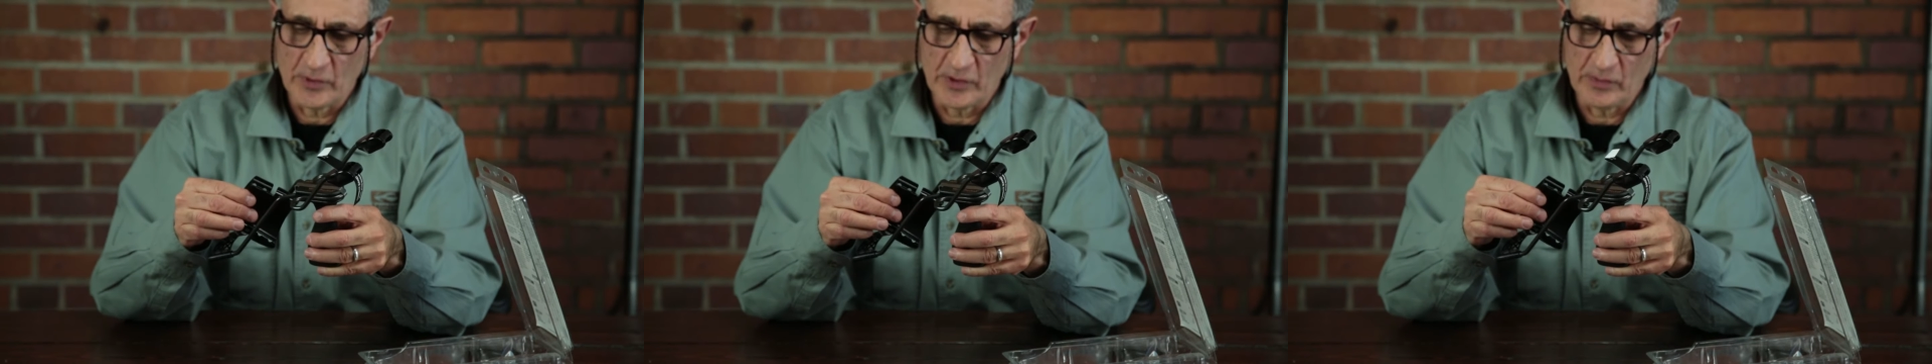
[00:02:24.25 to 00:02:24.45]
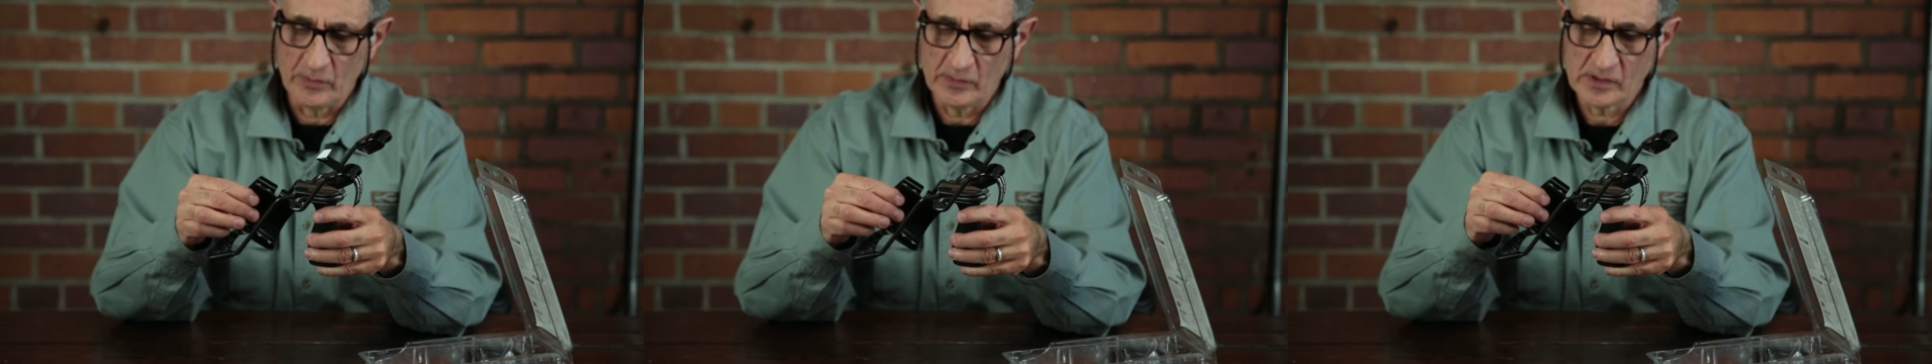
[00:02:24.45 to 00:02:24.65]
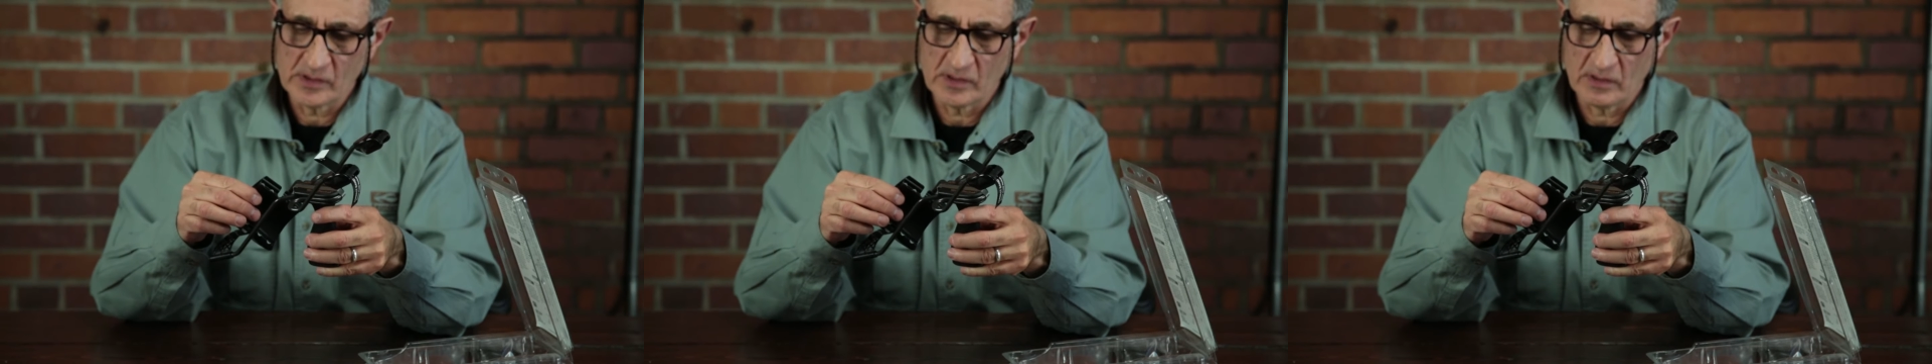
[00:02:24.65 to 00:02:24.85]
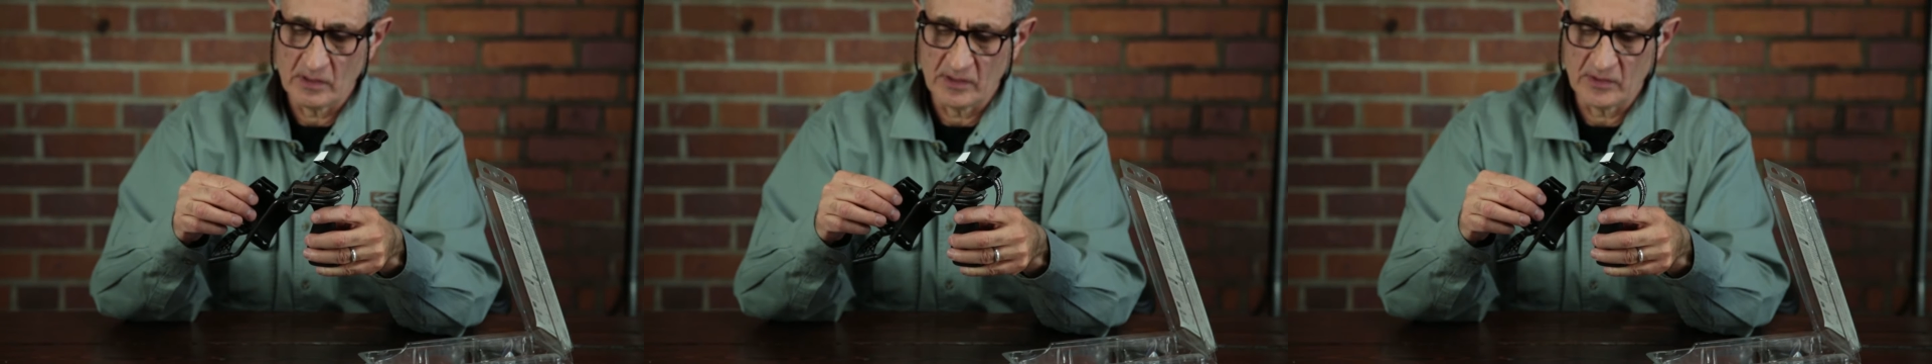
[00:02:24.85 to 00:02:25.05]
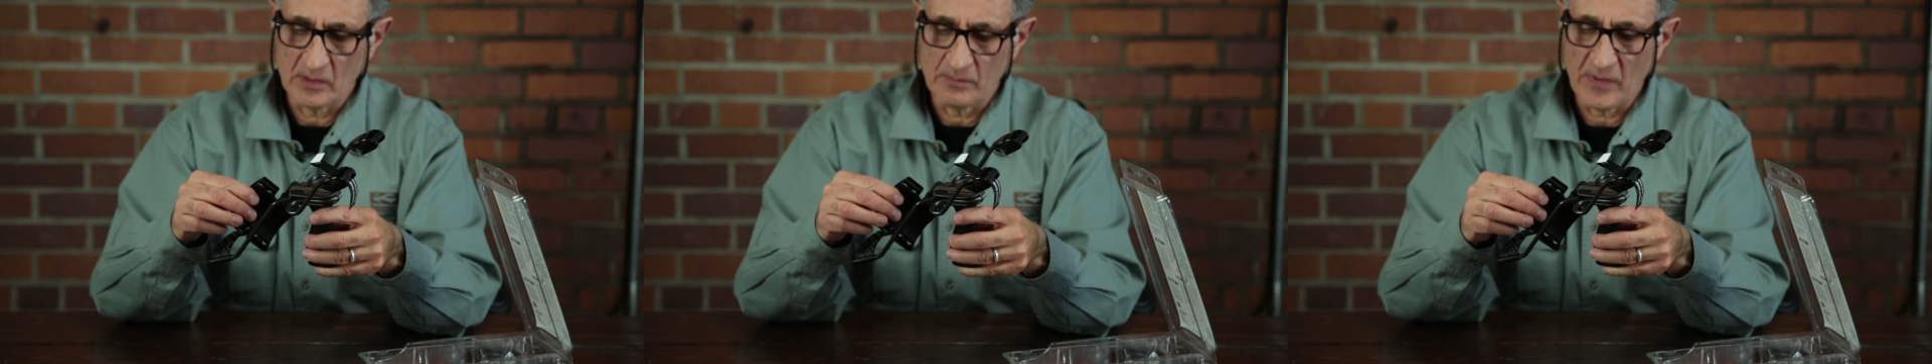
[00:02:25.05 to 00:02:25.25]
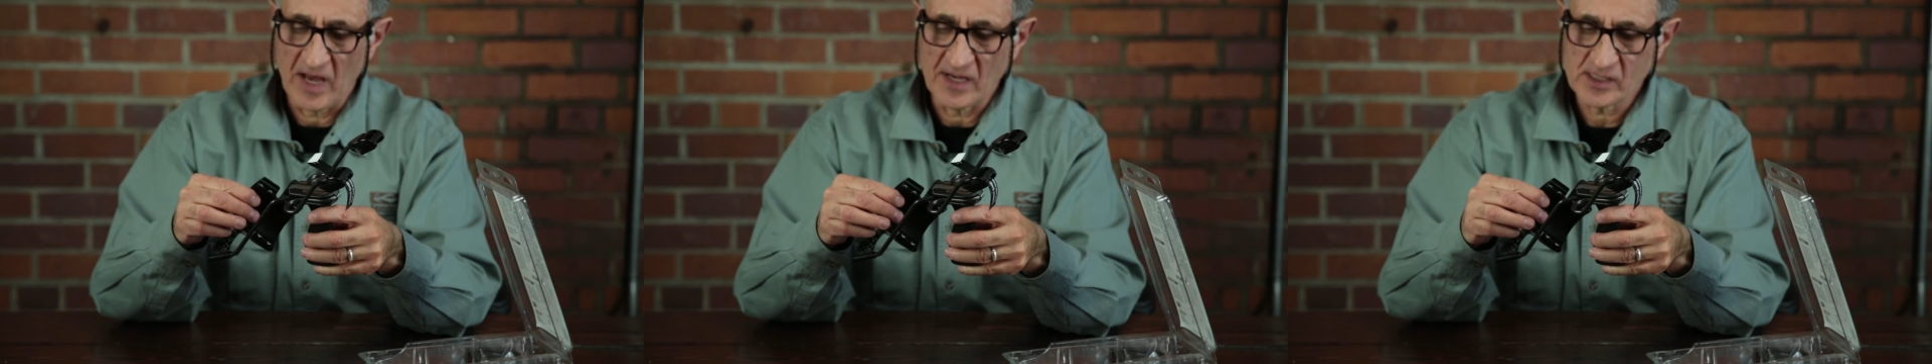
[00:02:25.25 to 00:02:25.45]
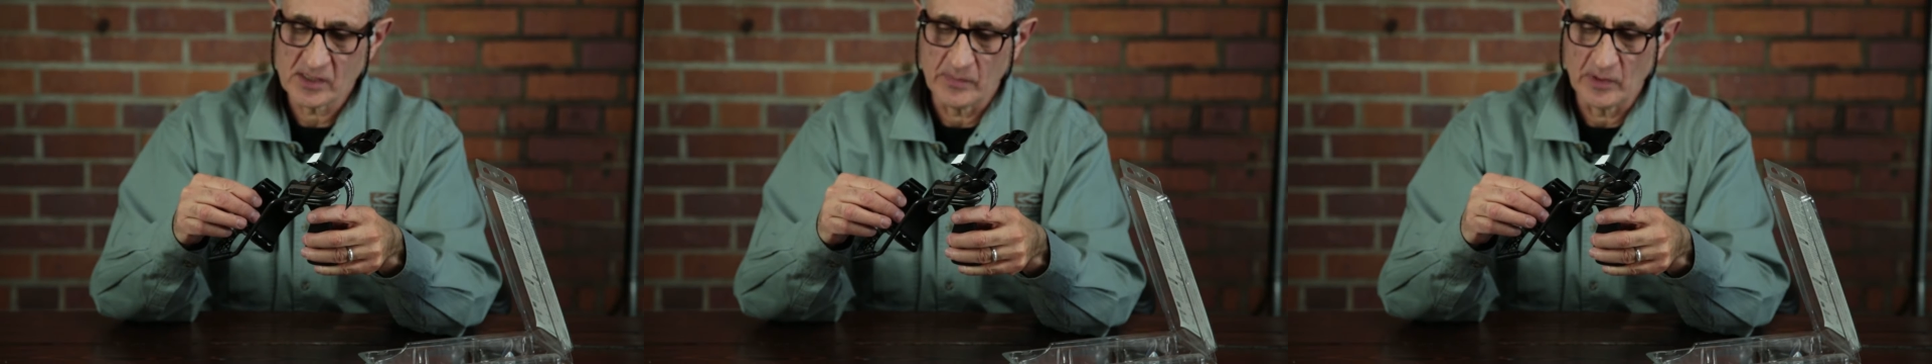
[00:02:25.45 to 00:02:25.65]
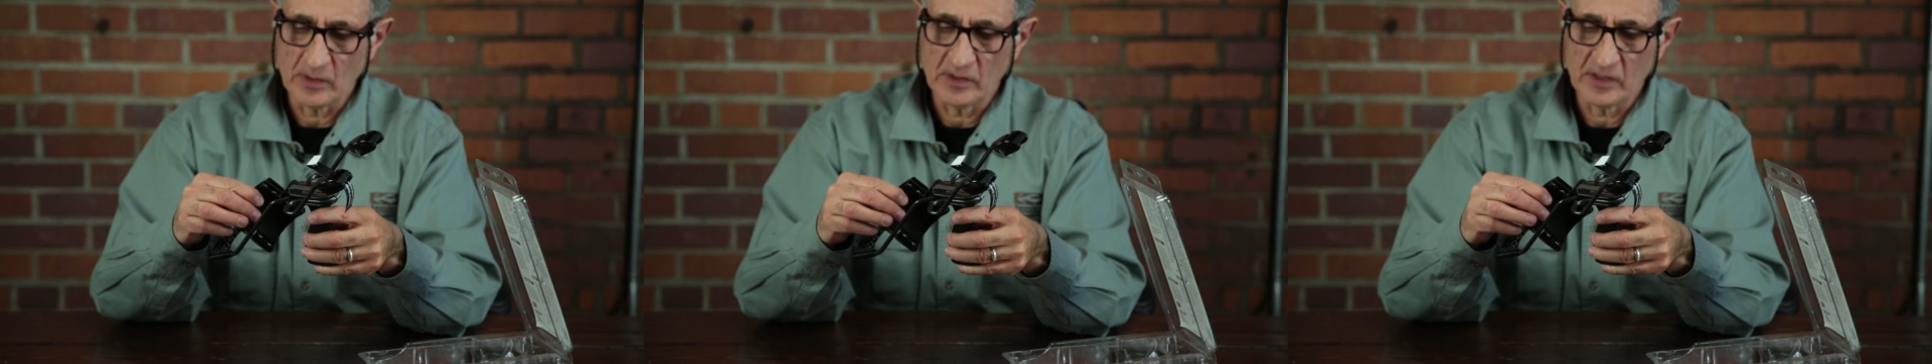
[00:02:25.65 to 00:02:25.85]
reduce the
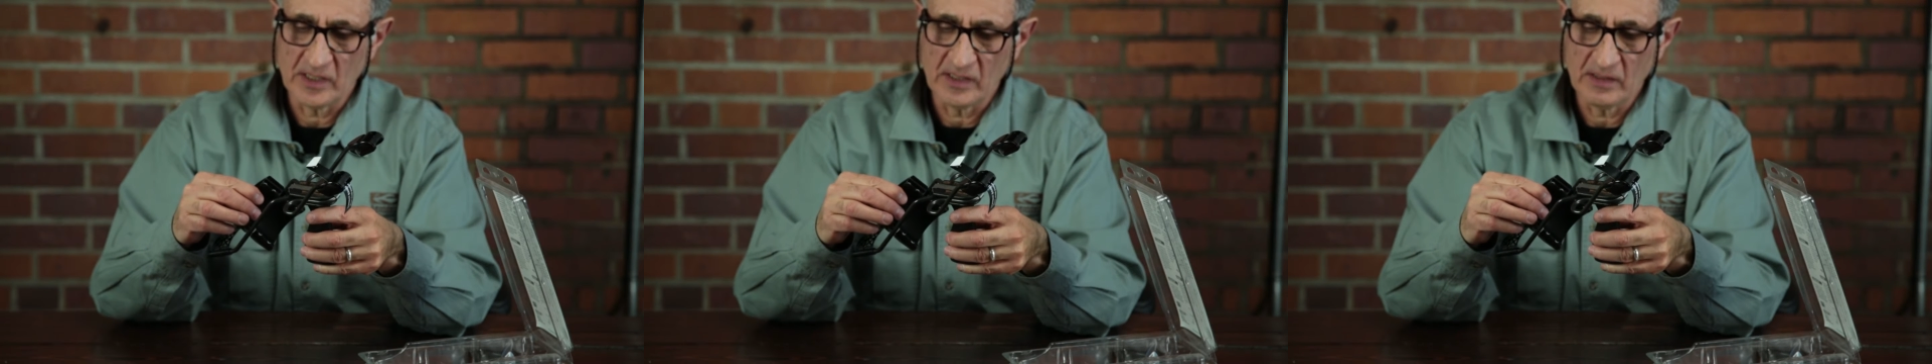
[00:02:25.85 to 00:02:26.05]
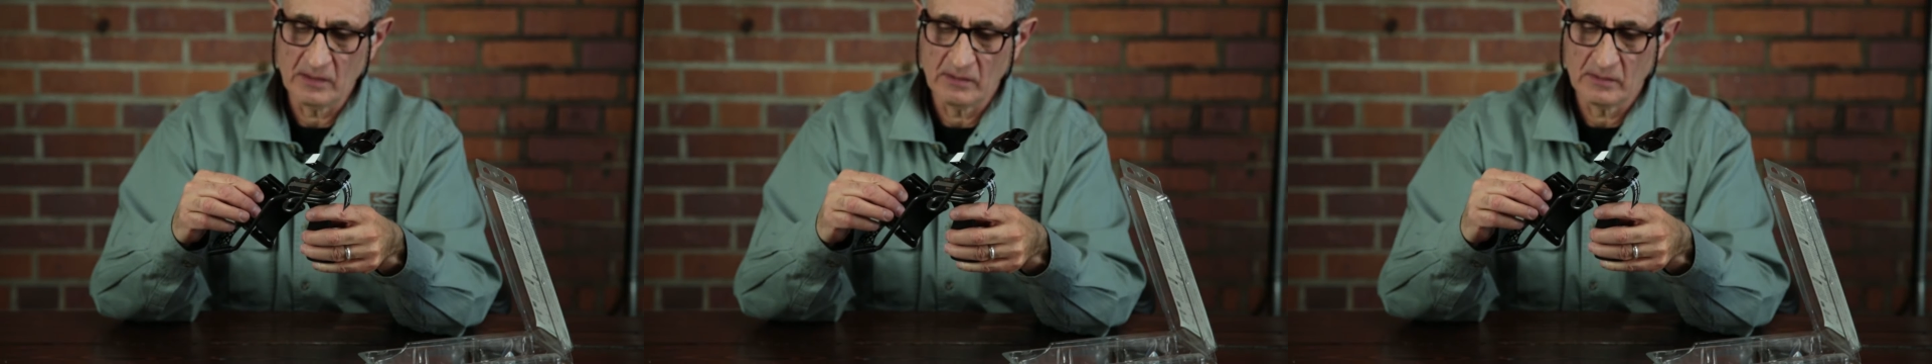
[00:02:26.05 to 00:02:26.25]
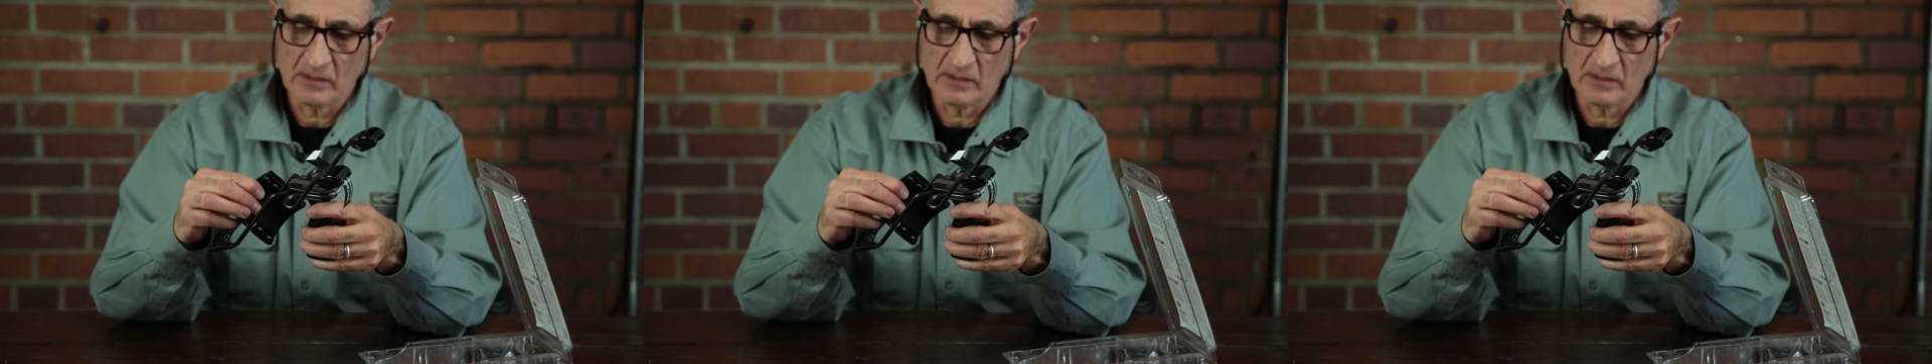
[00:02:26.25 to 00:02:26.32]
possibility